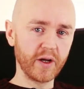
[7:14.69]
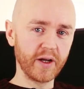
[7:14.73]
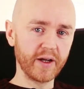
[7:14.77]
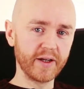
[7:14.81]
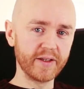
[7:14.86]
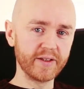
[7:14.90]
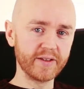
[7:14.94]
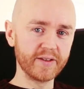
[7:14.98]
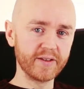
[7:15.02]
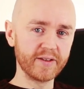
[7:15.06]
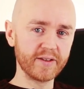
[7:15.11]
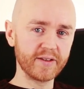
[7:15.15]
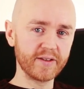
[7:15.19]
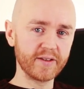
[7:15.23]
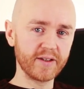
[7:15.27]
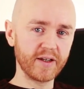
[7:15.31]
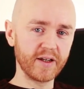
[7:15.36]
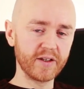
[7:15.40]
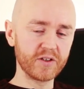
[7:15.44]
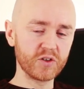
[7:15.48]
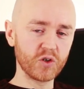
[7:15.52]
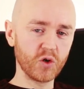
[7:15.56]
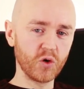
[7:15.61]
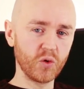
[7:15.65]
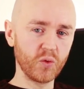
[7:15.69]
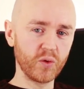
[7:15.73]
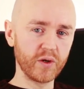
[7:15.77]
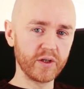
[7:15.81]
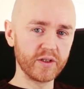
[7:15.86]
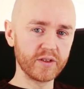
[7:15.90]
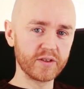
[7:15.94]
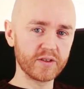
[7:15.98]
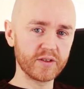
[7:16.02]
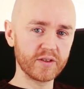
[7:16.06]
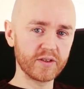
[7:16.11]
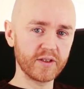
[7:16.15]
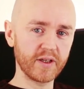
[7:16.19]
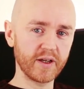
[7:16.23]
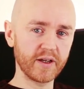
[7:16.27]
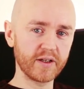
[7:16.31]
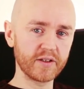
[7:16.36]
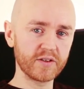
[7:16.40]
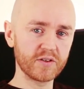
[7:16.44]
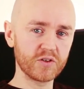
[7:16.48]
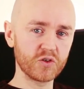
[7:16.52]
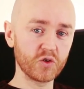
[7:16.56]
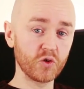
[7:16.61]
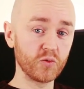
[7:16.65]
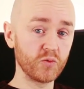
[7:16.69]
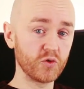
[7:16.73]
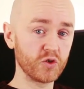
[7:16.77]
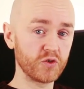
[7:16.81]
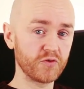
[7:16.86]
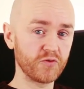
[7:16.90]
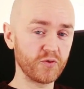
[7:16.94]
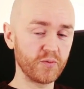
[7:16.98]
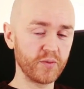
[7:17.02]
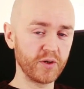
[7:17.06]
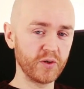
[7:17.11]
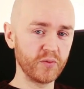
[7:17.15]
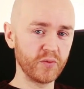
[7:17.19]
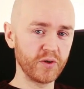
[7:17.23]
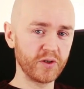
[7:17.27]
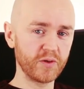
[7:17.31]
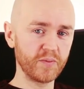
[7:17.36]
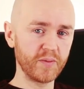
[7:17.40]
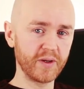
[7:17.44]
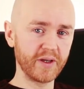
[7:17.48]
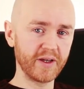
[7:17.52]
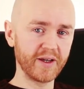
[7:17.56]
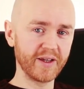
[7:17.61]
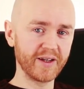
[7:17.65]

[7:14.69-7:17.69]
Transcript: And as always, thanks so much for being with me,